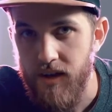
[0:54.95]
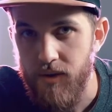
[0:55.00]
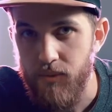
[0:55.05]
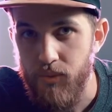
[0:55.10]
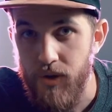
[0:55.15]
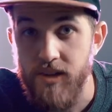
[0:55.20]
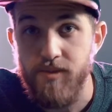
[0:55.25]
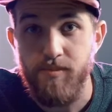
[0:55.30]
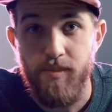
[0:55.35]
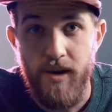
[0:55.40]

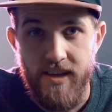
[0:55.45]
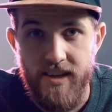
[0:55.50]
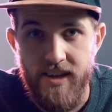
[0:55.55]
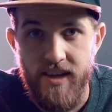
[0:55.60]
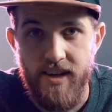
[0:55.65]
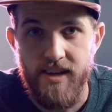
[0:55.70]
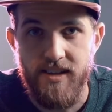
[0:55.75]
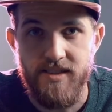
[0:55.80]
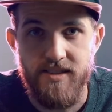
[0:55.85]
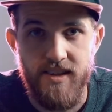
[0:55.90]
Raise my
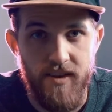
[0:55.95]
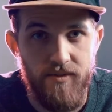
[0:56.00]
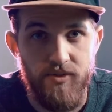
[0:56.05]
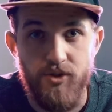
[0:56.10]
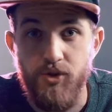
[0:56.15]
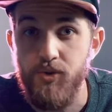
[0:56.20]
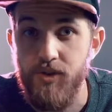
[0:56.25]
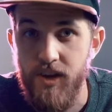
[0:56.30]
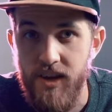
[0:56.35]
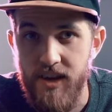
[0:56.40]
kids. I have
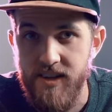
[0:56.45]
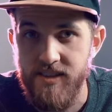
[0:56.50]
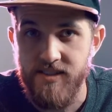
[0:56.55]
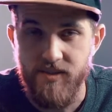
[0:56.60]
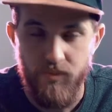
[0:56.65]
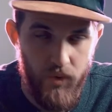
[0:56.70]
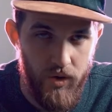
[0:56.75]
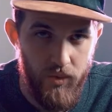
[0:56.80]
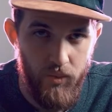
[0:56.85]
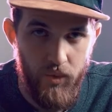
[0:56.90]
2
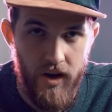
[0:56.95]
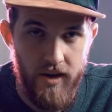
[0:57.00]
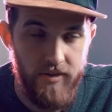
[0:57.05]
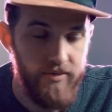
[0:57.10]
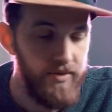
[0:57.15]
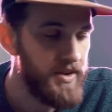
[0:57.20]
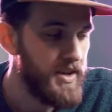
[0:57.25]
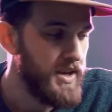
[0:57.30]
kids and 1 wife.